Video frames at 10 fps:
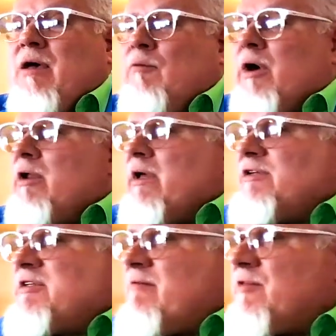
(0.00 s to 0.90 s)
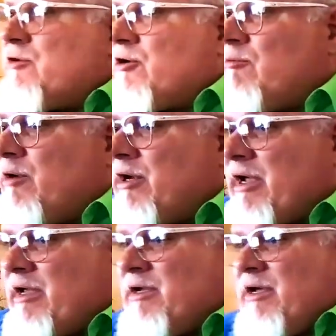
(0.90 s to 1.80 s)
Well, in 731
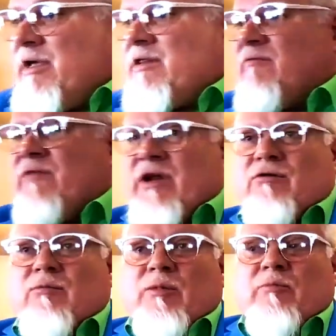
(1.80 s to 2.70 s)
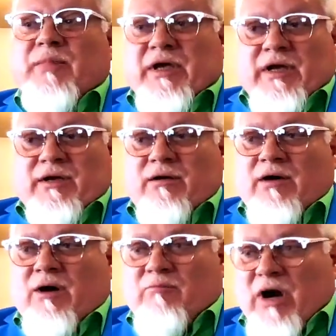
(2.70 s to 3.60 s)
AD, the Venerable Bede,
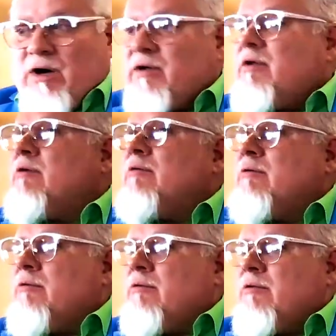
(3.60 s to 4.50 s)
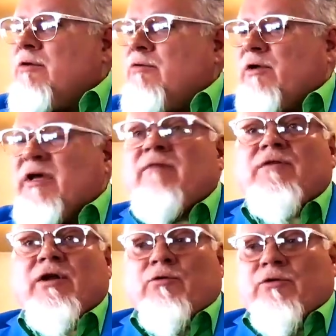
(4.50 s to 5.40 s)
a monk who
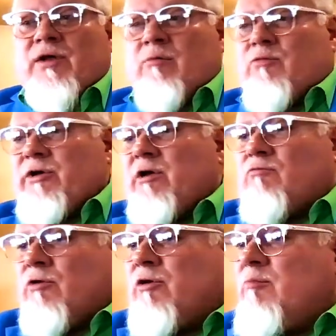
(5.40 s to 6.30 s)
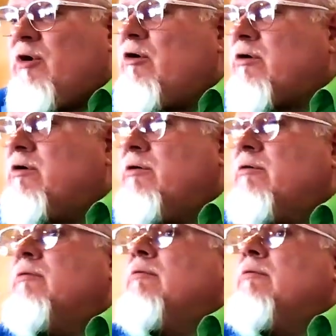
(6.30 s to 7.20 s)
lived in Northumbria, wrote a book
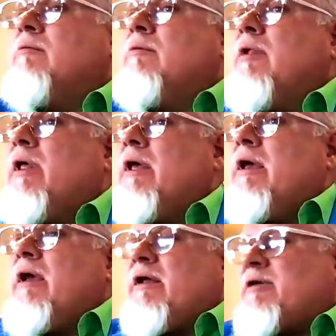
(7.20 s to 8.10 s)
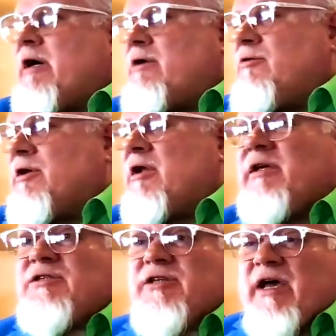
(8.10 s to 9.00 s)
entitled
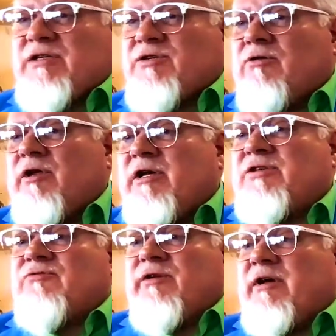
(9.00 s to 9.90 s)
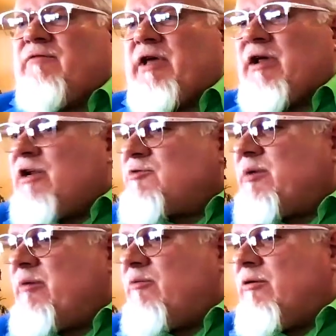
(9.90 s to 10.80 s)
Ecclesiastical History of the English
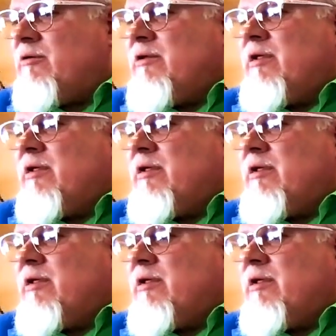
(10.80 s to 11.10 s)
People,